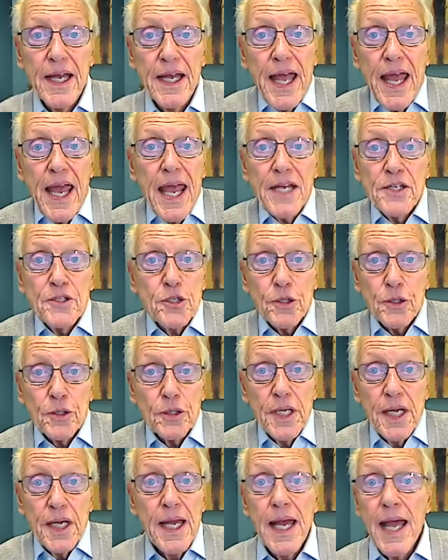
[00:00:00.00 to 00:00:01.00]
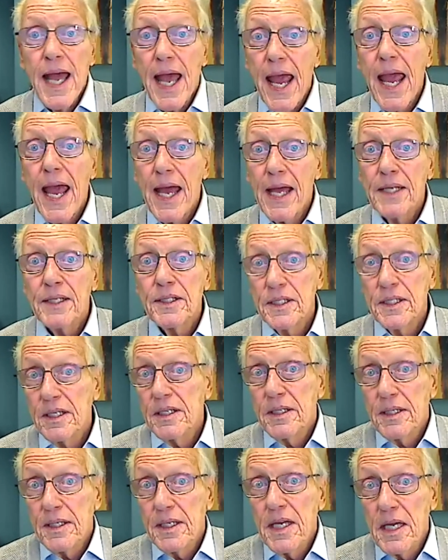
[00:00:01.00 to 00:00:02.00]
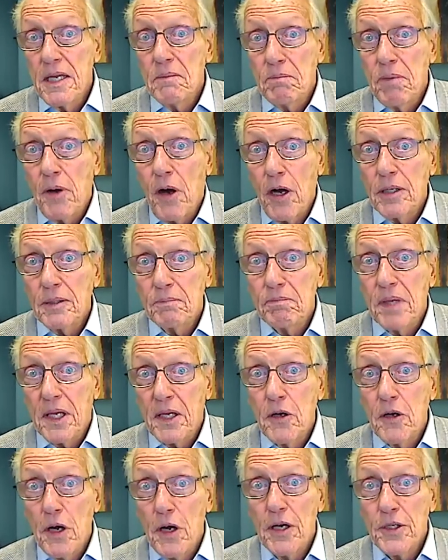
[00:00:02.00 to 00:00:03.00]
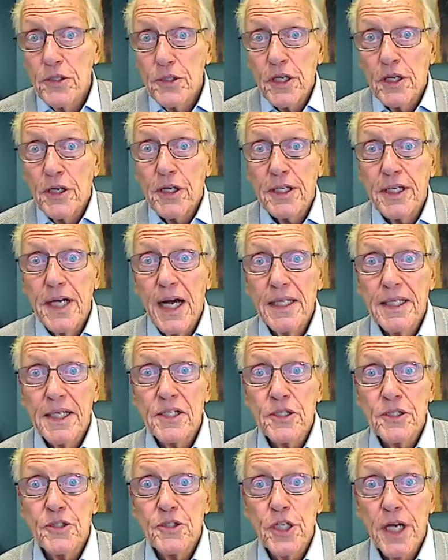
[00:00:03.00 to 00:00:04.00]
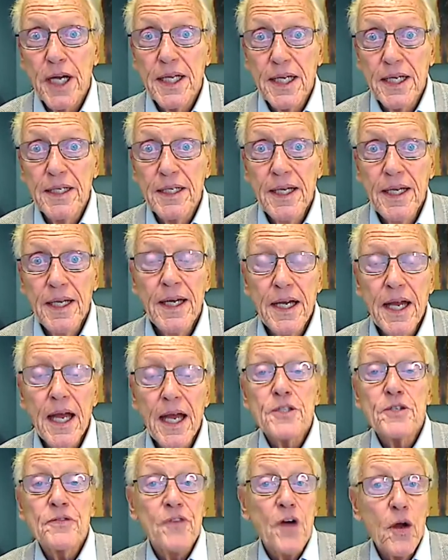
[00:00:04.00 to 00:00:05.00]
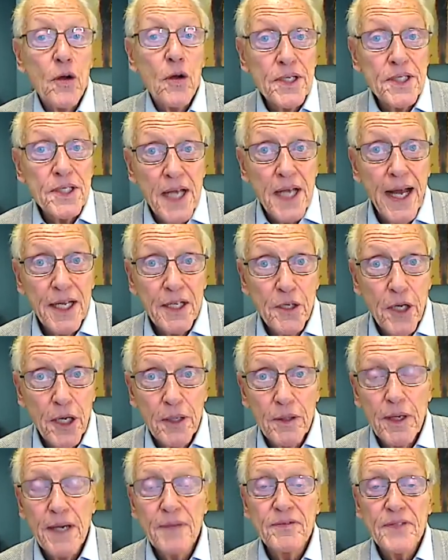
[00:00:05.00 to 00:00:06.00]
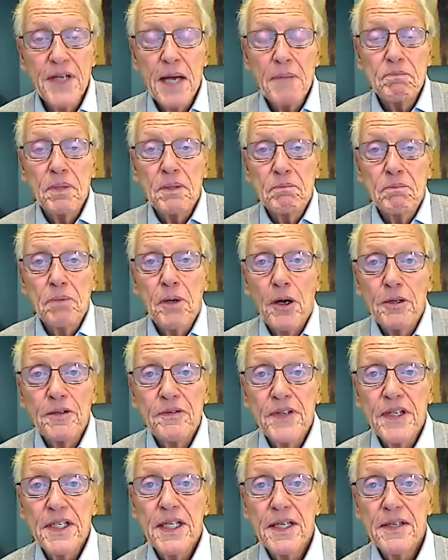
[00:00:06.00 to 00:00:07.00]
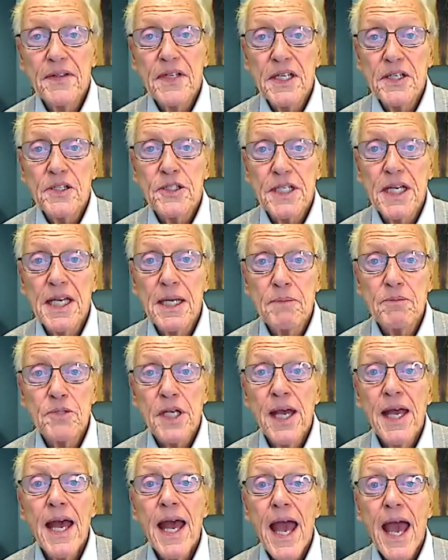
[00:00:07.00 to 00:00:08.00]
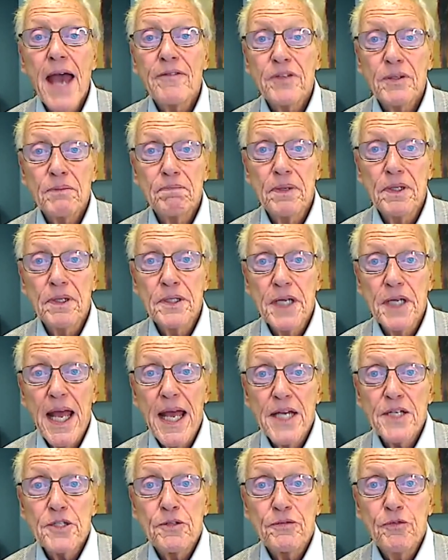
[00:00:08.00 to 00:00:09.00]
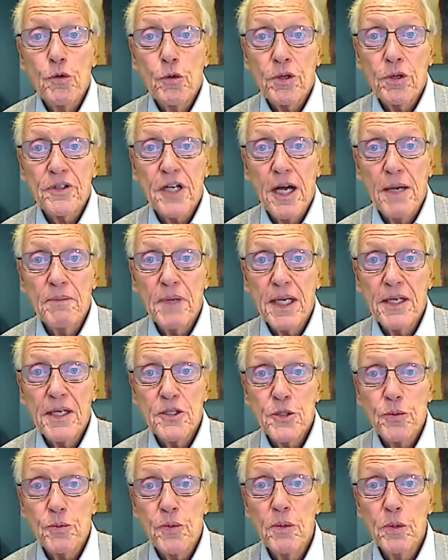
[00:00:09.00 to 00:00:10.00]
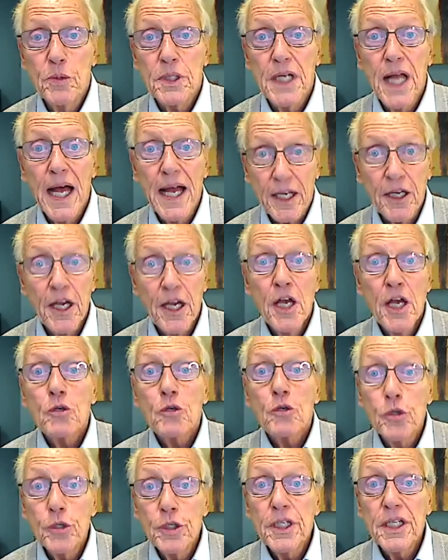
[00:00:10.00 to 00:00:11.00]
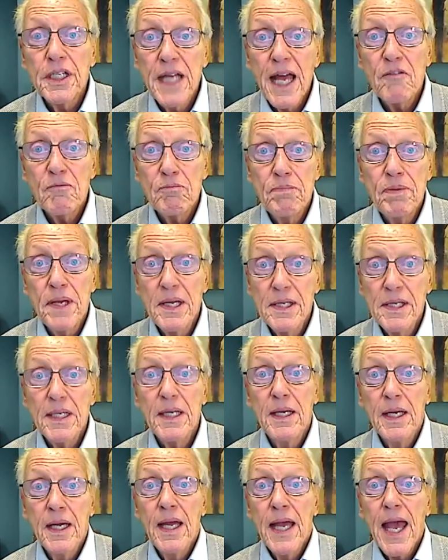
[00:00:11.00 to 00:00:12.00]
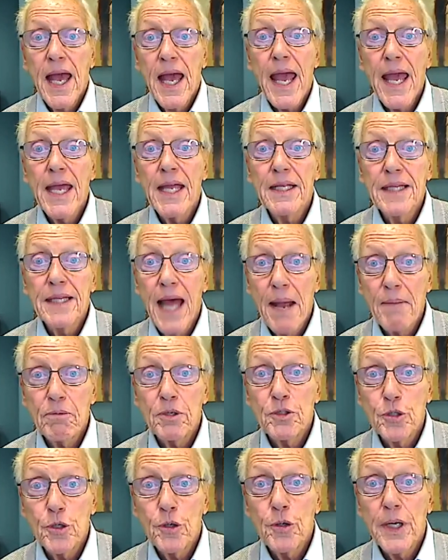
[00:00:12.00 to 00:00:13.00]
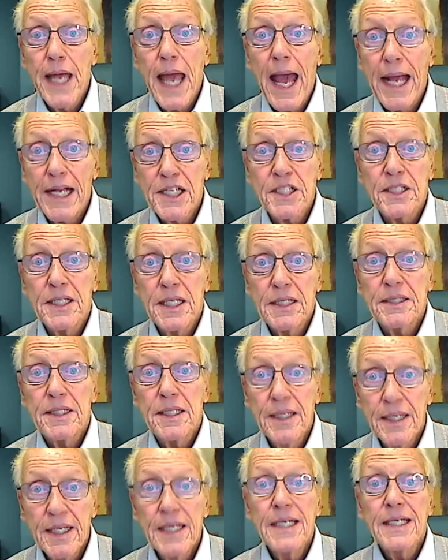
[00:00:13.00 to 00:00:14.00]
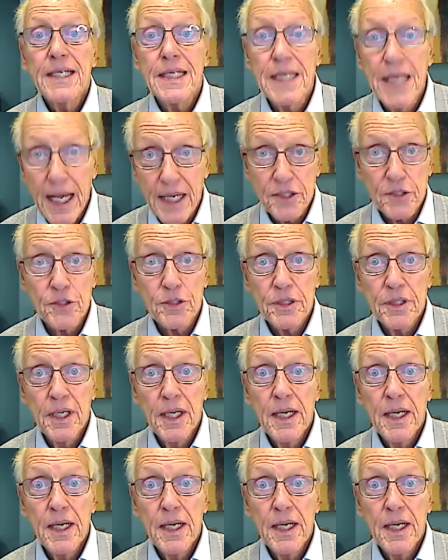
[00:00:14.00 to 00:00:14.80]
answered, and in part because our colleagues in China, as far as I know, I've not been part of any of these teams, haven't been as forthcoming as we would like. Could it have been a laboratory accident? Yes.